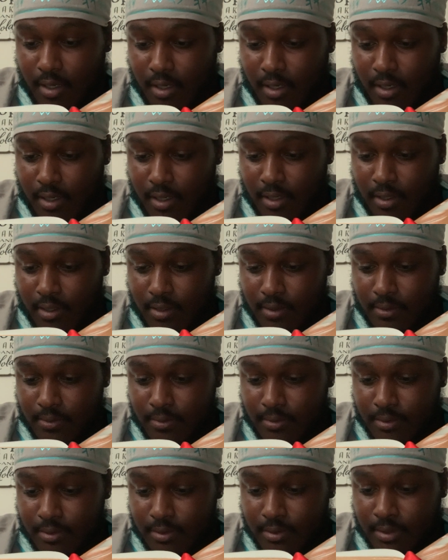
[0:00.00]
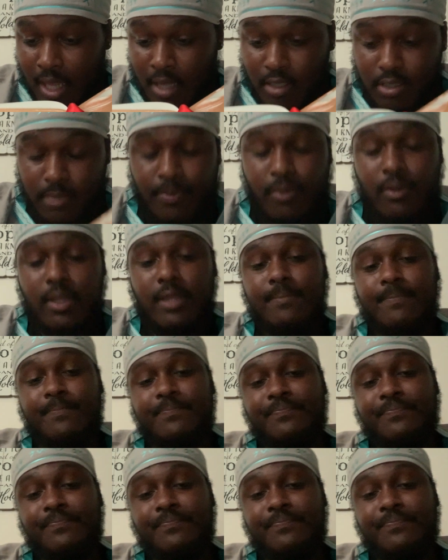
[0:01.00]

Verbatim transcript: uh, that was the point.